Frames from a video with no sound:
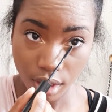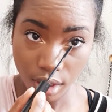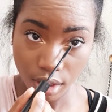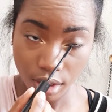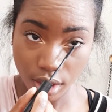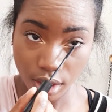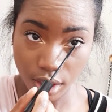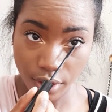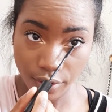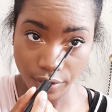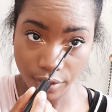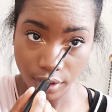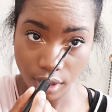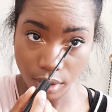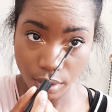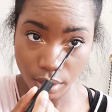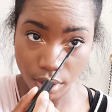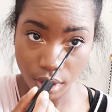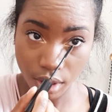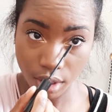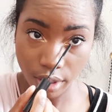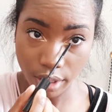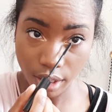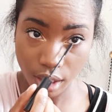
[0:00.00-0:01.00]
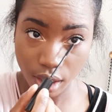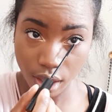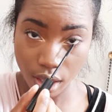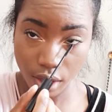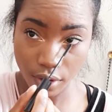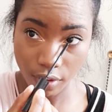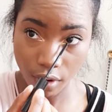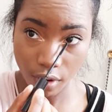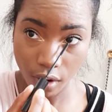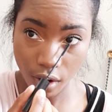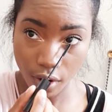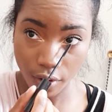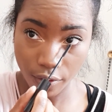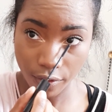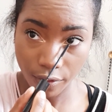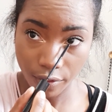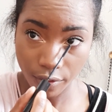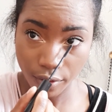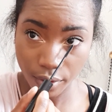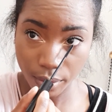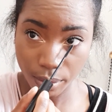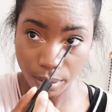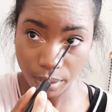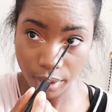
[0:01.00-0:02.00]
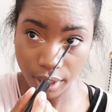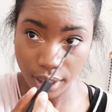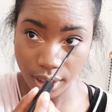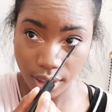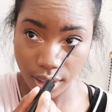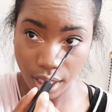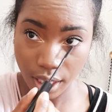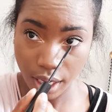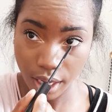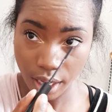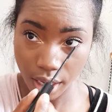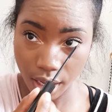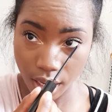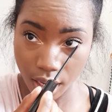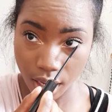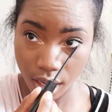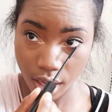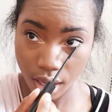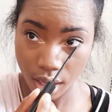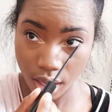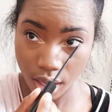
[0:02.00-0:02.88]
definitely want to like leave off by saying,